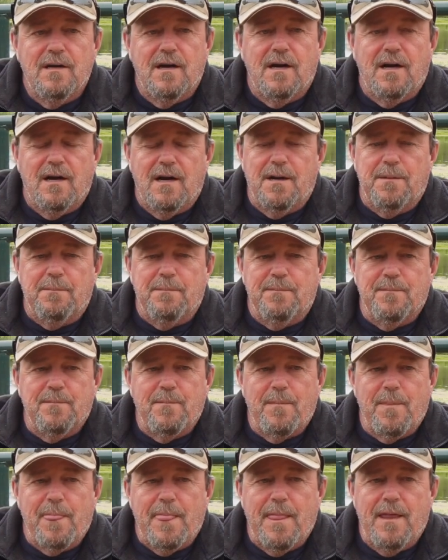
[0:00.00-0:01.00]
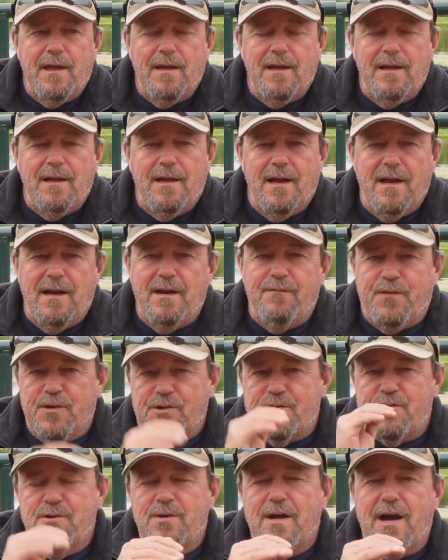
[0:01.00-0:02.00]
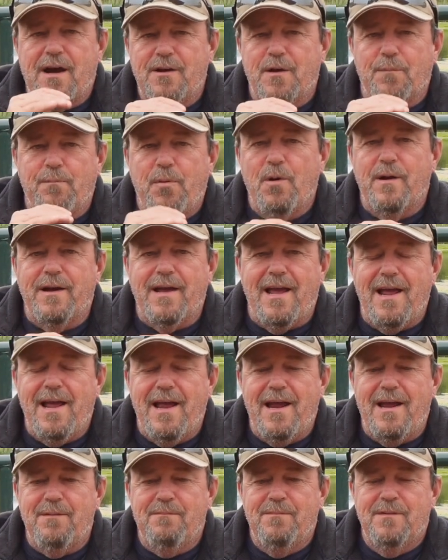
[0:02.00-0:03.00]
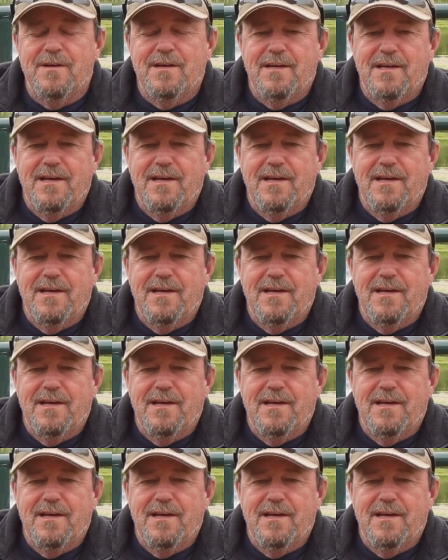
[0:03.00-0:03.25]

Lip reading: And if you shoot out your point of aim,